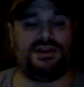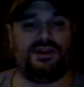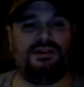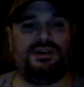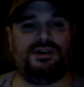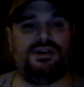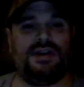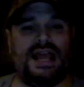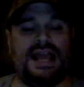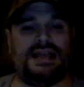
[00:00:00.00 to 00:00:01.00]
then you're in
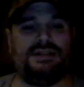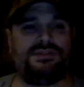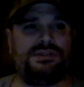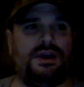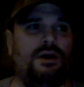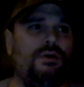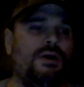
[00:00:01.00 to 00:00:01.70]
good hands. So,